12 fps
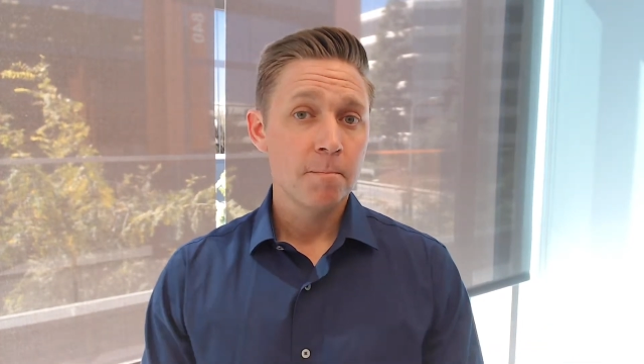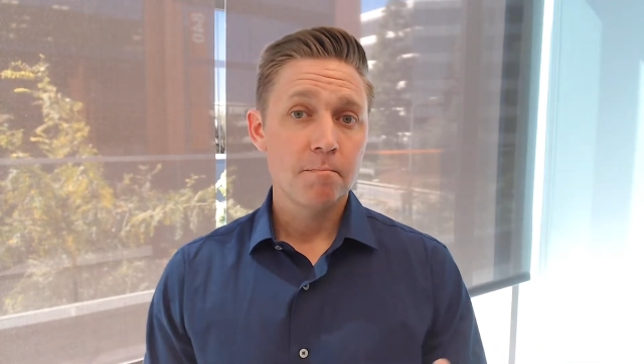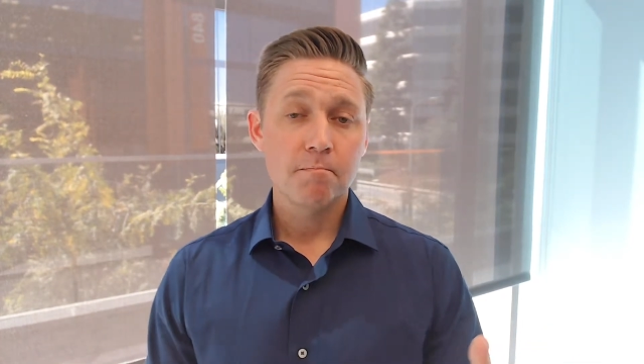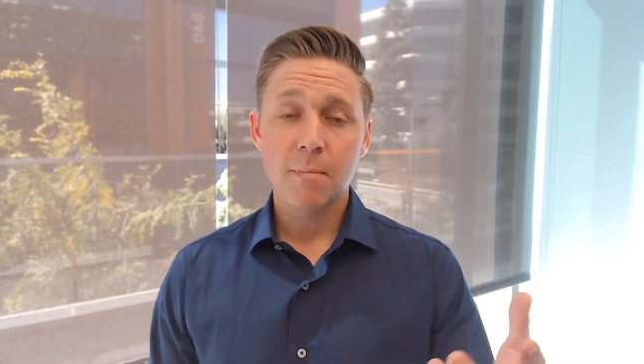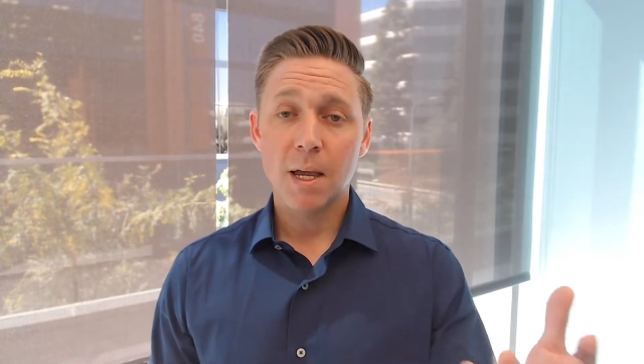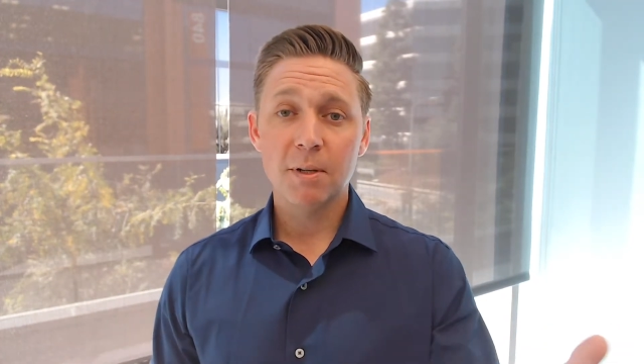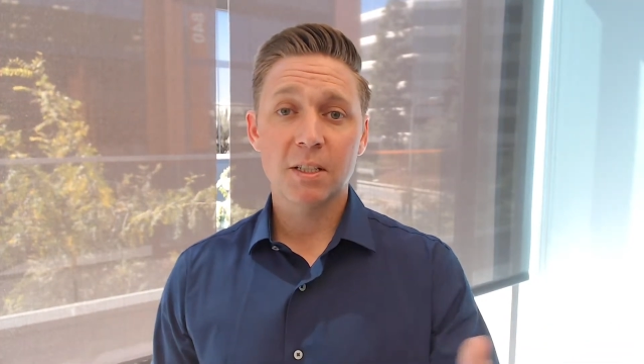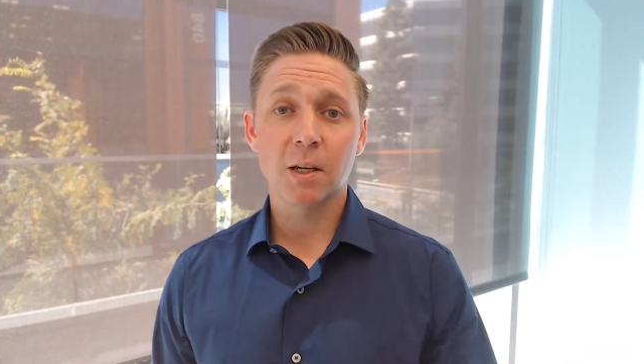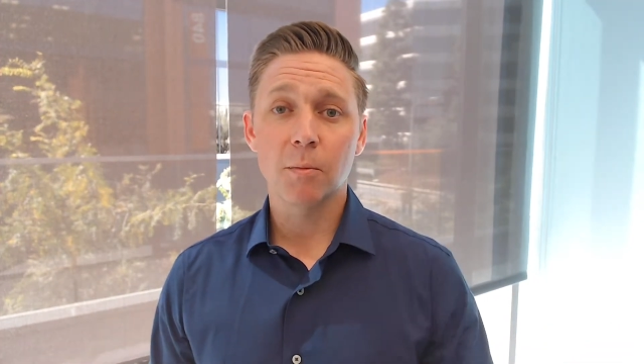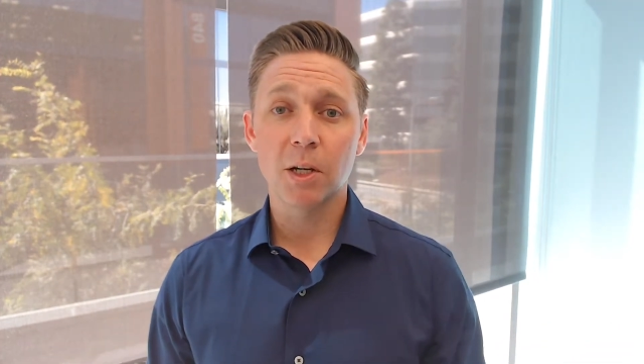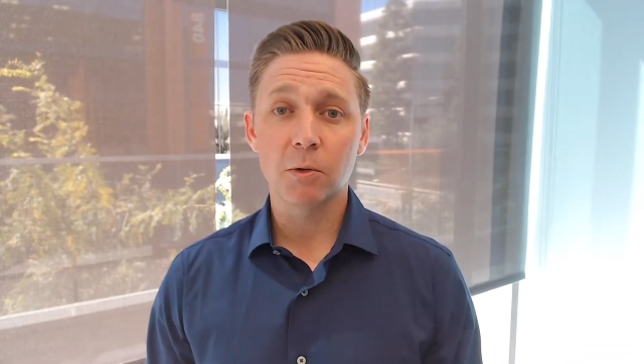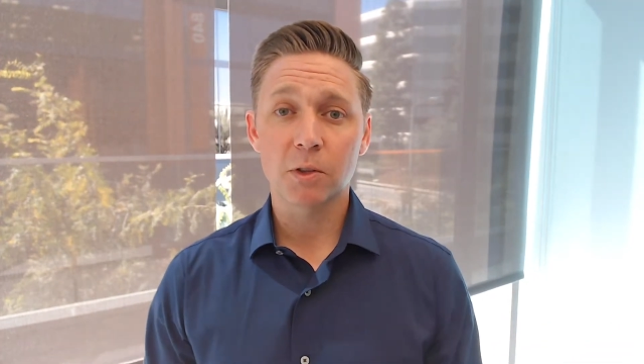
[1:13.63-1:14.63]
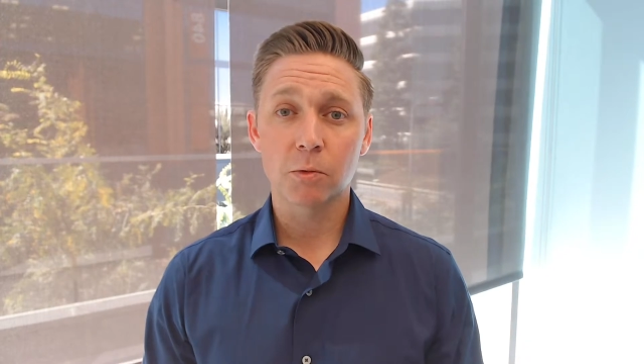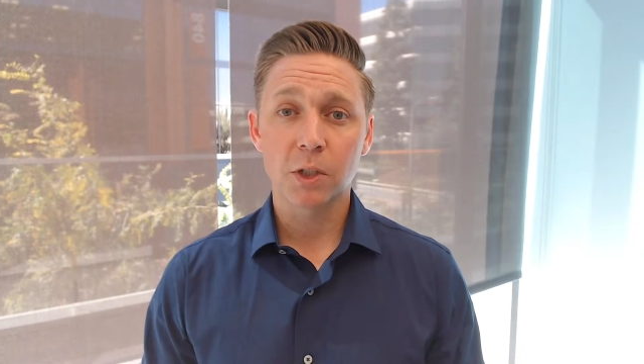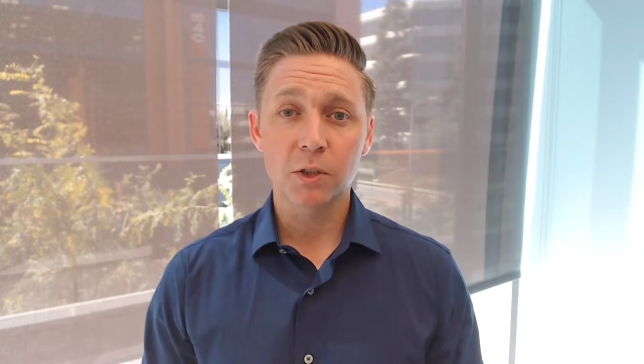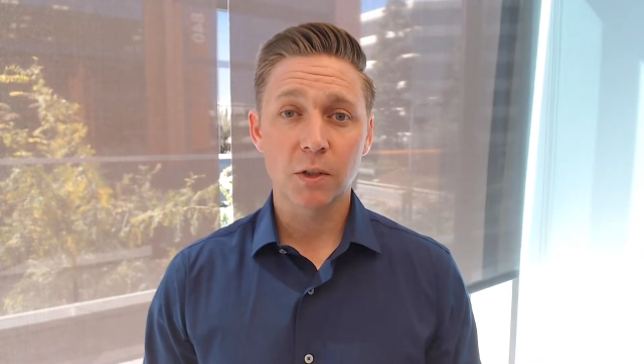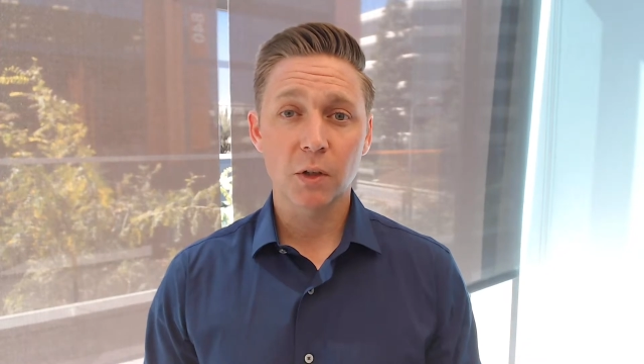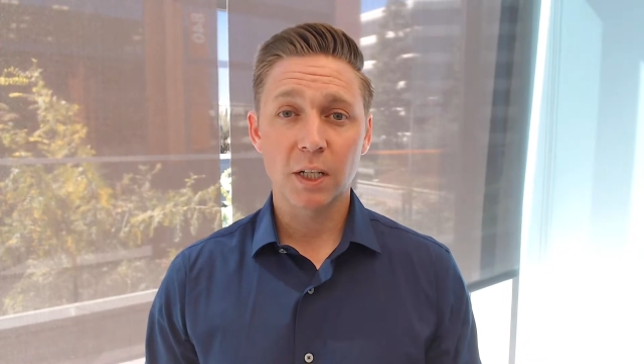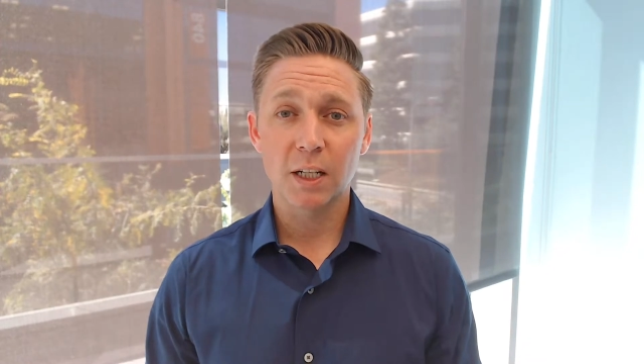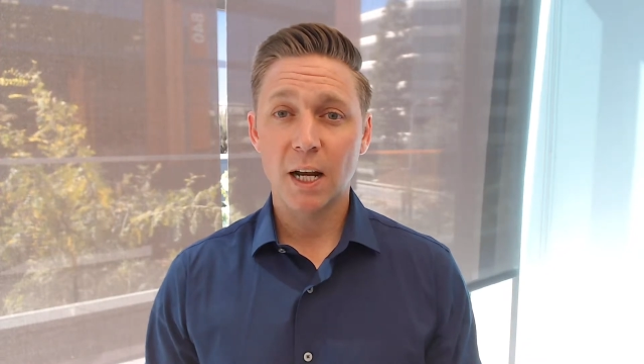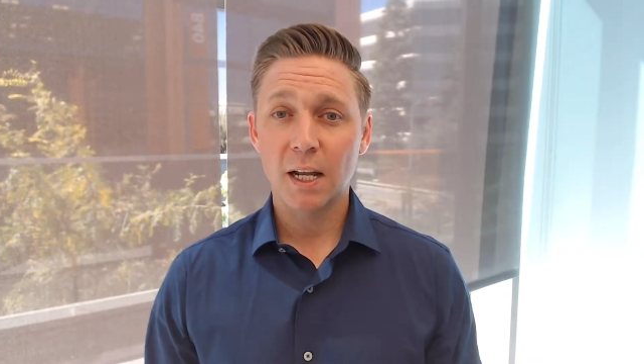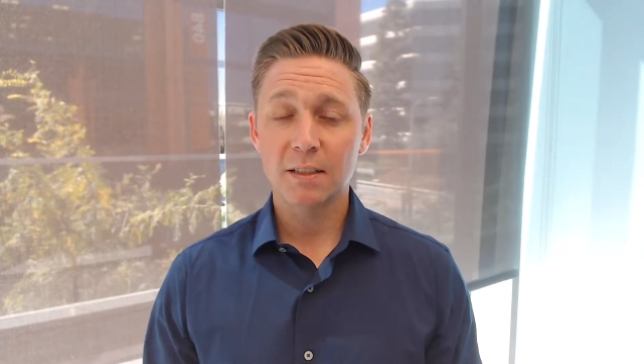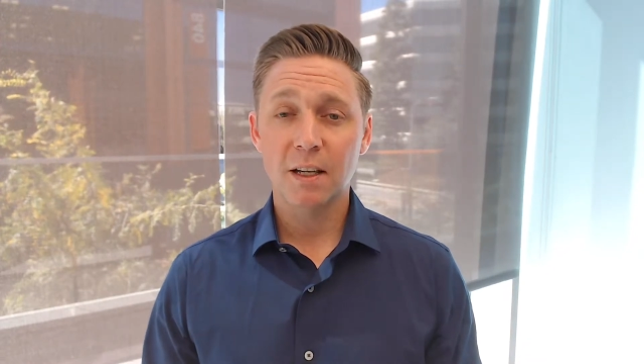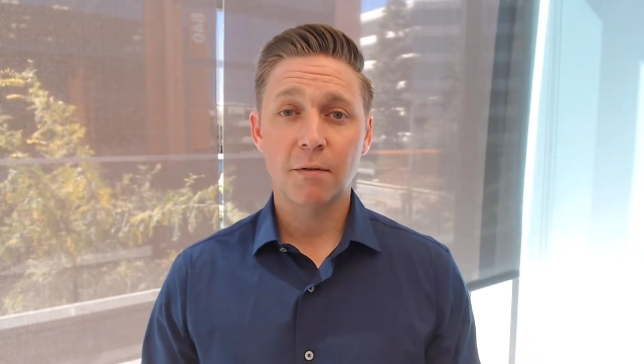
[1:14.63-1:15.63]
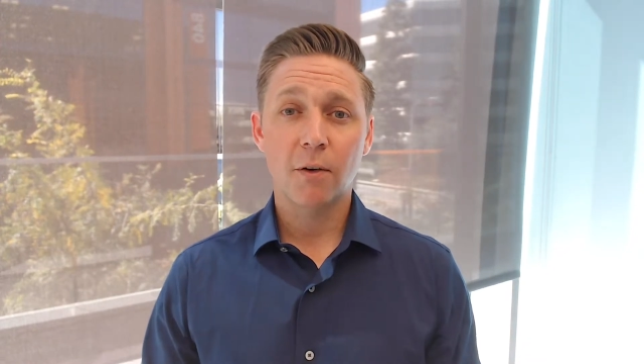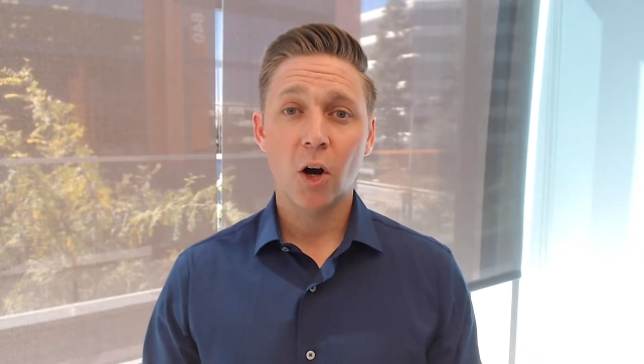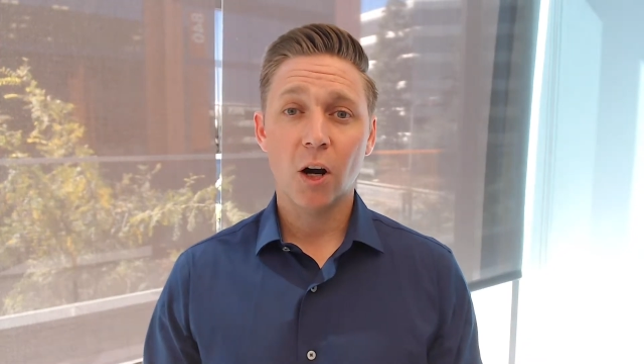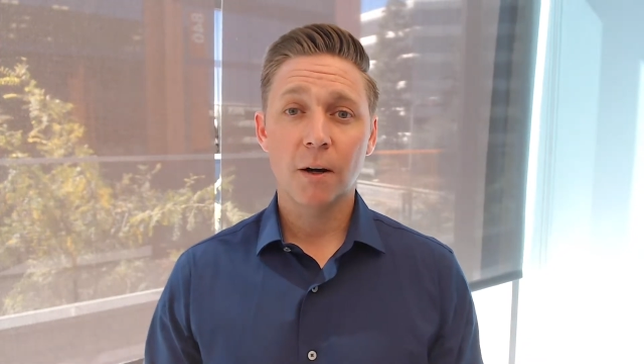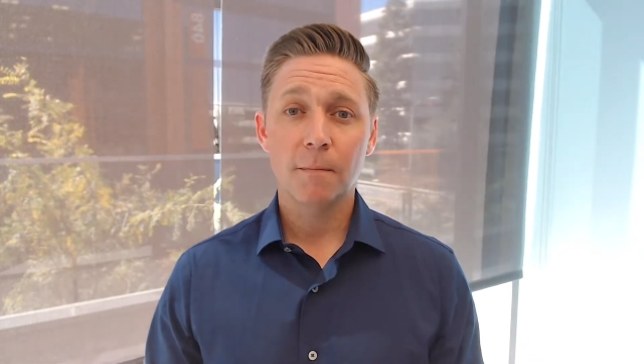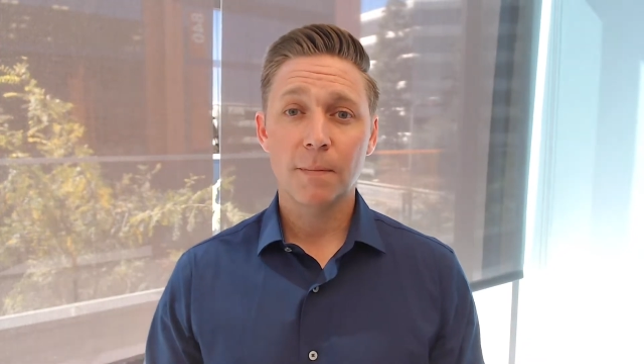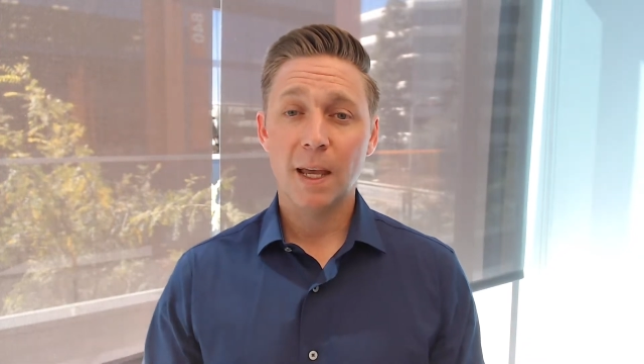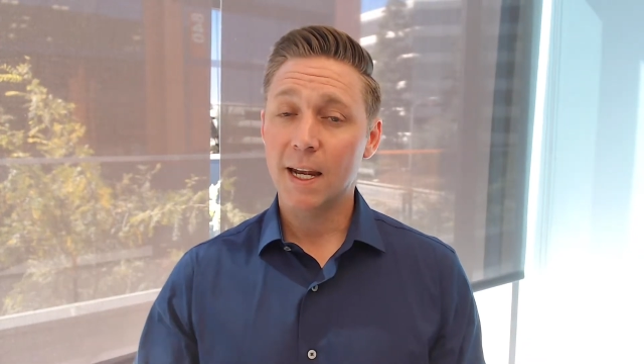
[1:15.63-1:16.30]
Maybe somebody was originally looking at an SFR